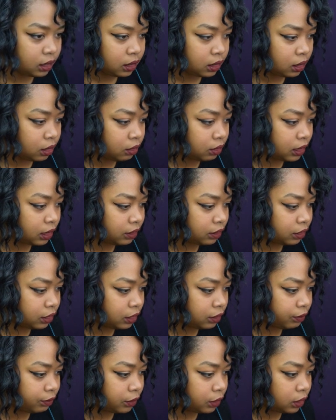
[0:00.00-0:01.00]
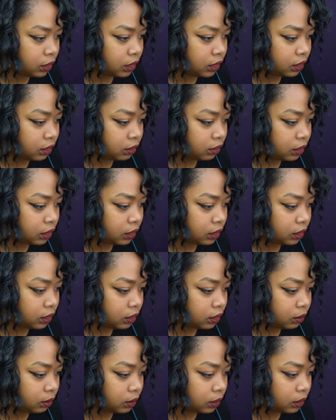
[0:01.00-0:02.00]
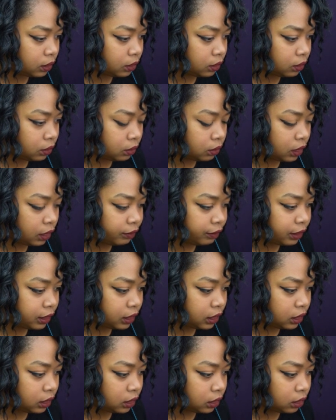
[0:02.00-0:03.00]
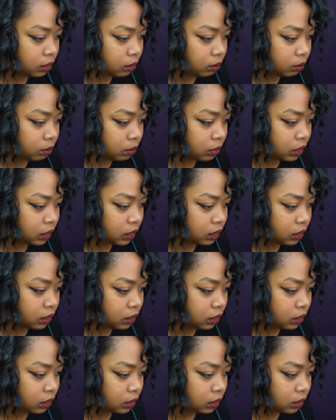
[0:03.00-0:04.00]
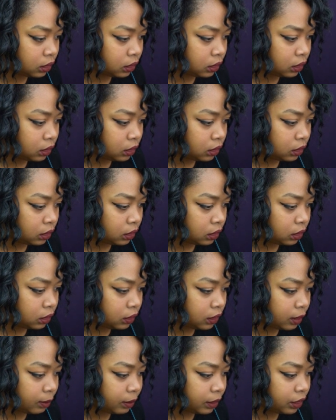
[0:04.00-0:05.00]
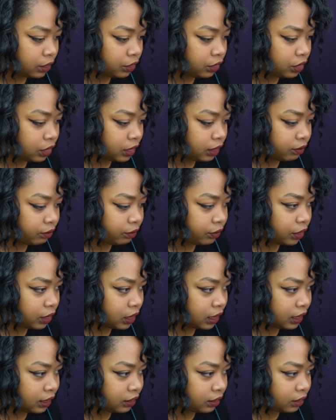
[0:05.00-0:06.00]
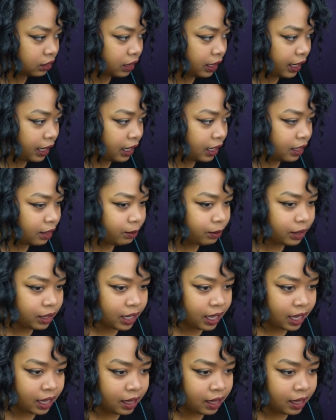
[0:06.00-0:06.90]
Oh, that's already full. That's great. We're gonna do everything but contaminated dirt and fertilizer. Hey, we